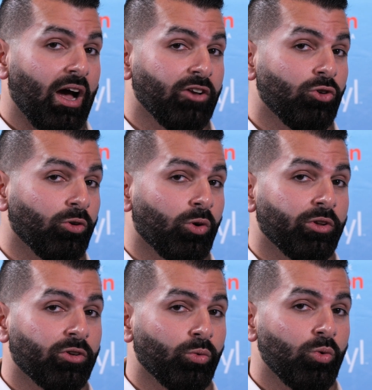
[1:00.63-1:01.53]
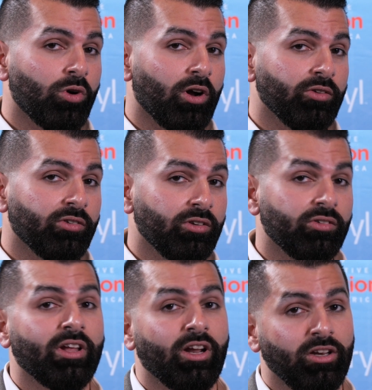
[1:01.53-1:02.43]
I don't know what the root cause
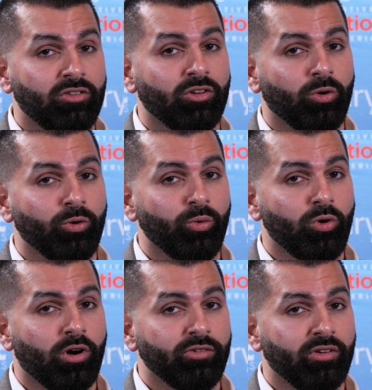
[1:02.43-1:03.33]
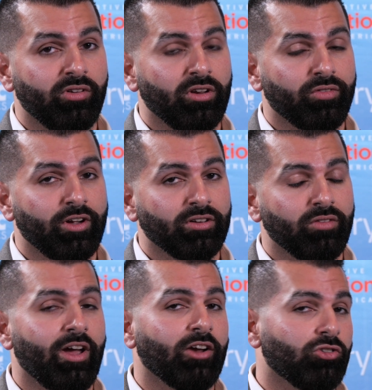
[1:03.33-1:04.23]
is, and I need to know the root cause to take
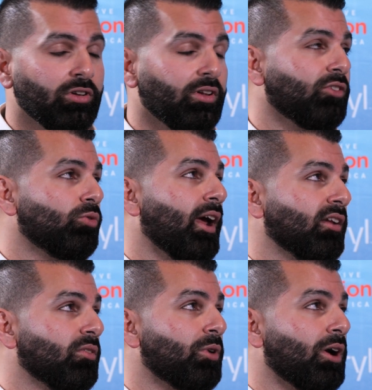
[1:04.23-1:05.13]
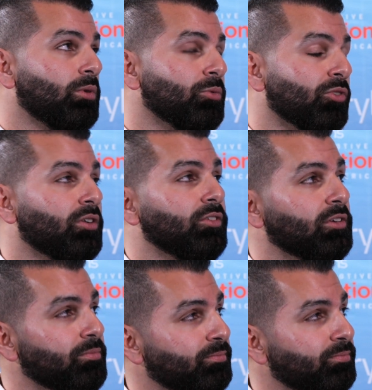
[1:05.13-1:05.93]
effective action. That's reactive problem solving.